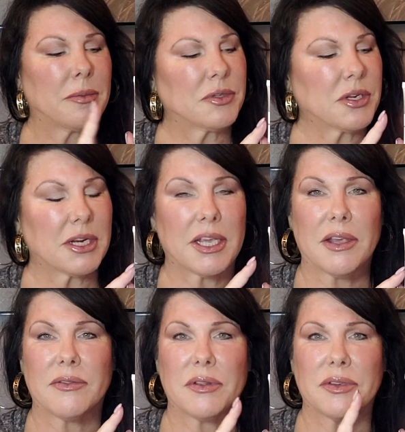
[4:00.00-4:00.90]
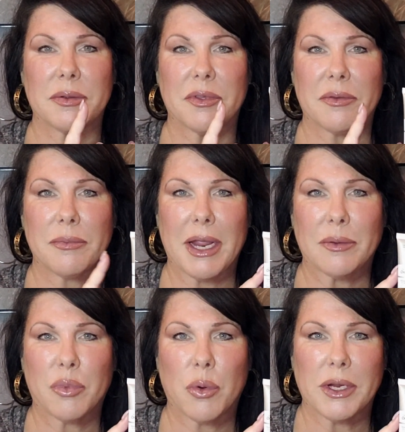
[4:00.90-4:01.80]
I'm just going to give you some of the
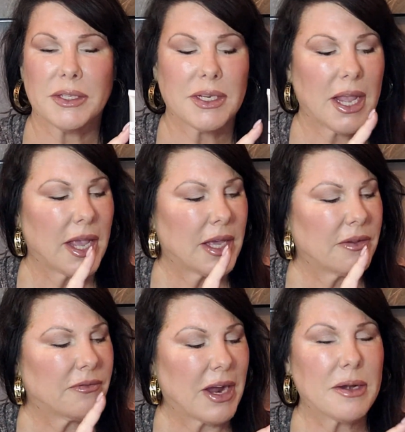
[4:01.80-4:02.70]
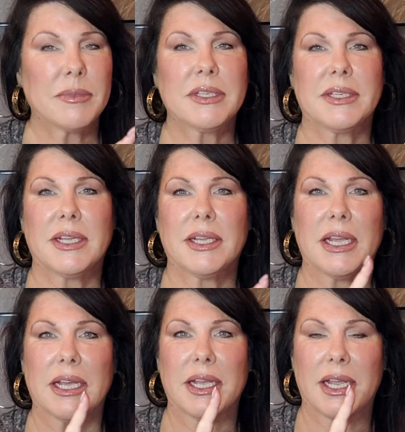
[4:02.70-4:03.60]
main points. Vitamin
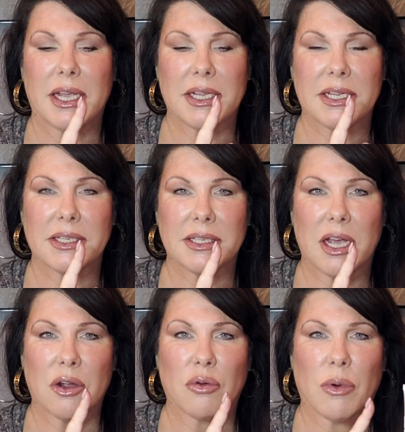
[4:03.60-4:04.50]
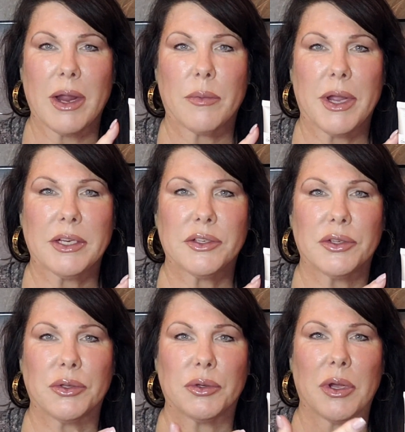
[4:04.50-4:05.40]
C is a great way
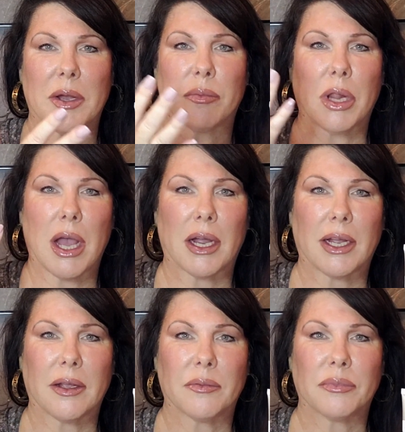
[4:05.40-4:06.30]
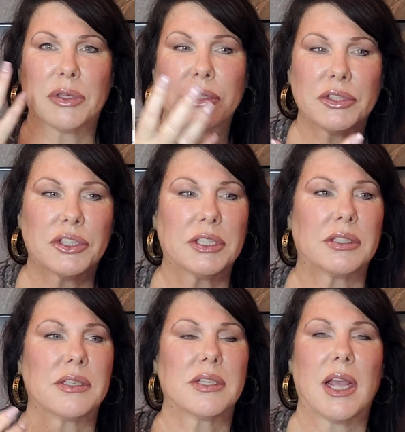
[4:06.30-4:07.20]
to block
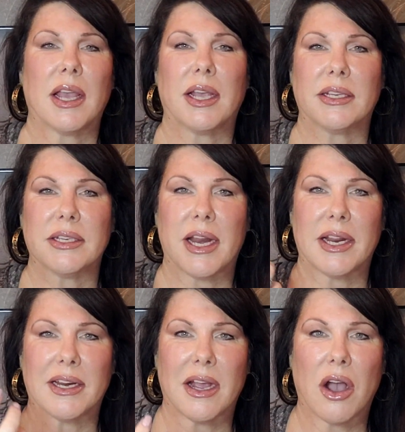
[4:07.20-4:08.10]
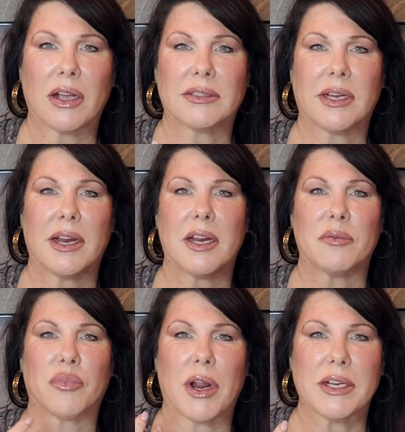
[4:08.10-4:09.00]
pollutions. It's an antioxidant.
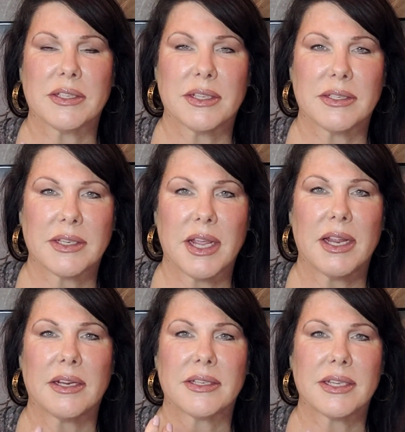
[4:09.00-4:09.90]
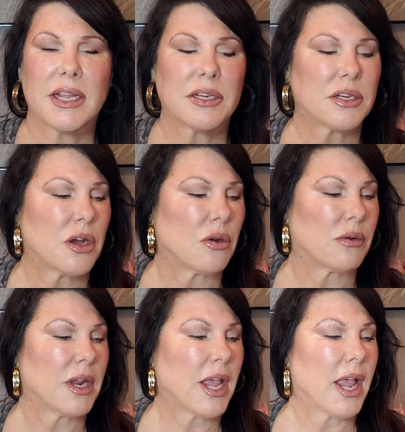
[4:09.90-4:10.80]
It brightens the skin
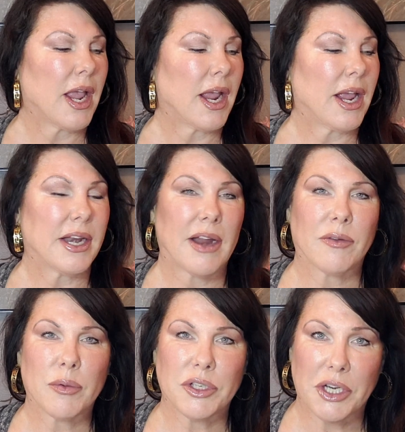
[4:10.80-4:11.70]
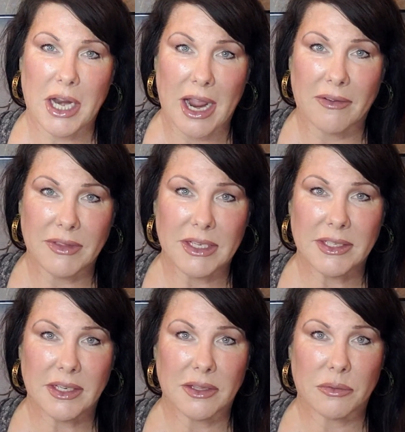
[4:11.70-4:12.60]
tone, and everyone should have
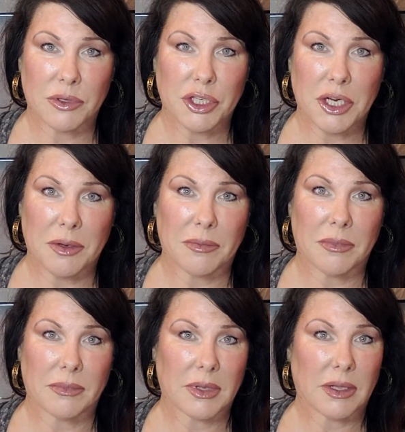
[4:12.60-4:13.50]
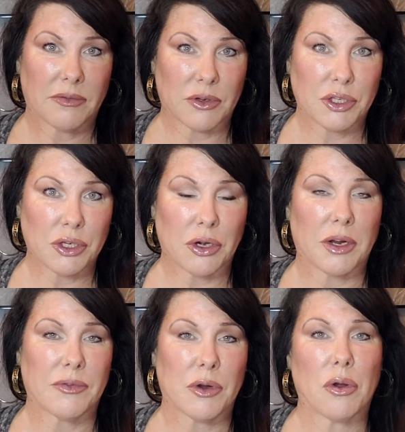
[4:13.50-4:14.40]
this in their regime for sure
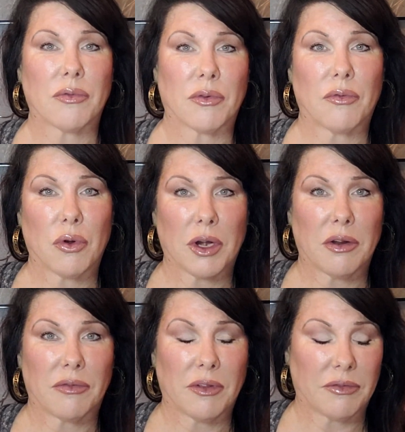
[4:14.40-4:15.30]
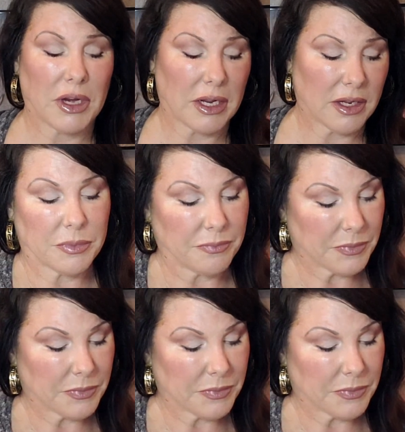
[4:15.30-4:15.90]
if you're over 40 or 50.